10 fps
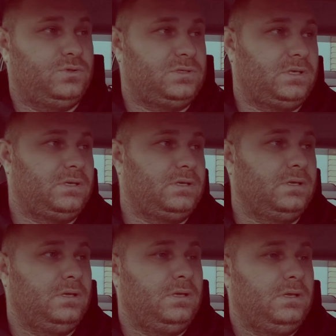music.
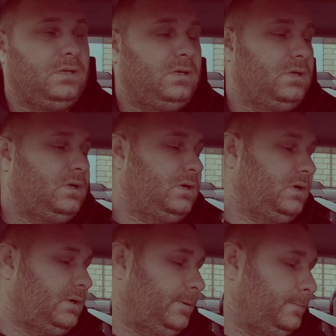
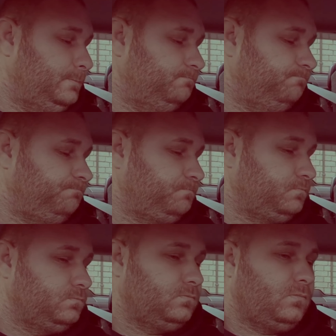Um,
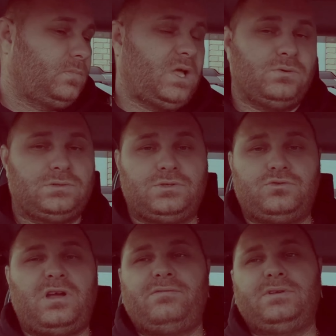I was just
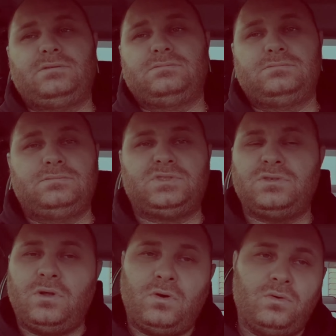driving
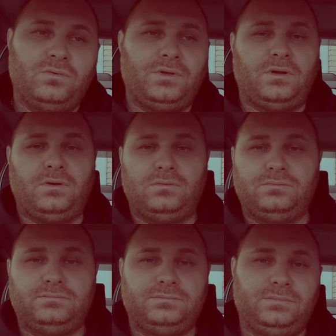slow, you know,
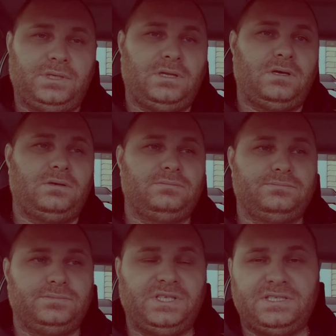in a
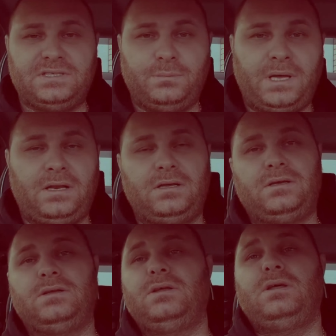decent
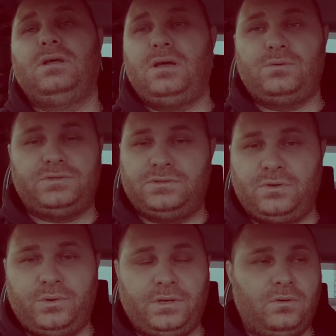manner. I was just
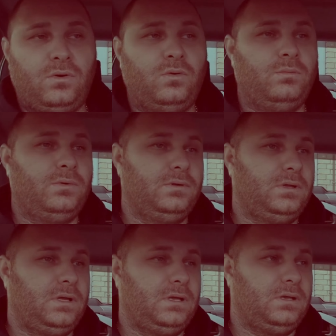going home,
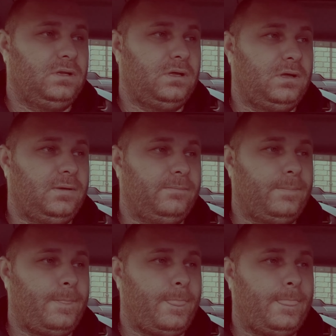and uh,
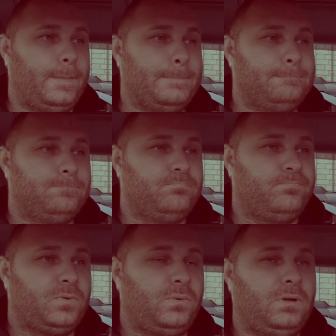
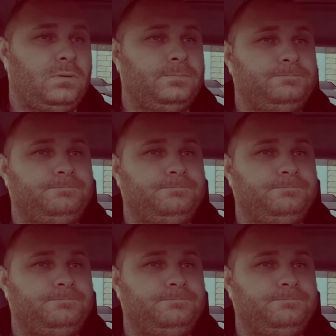well,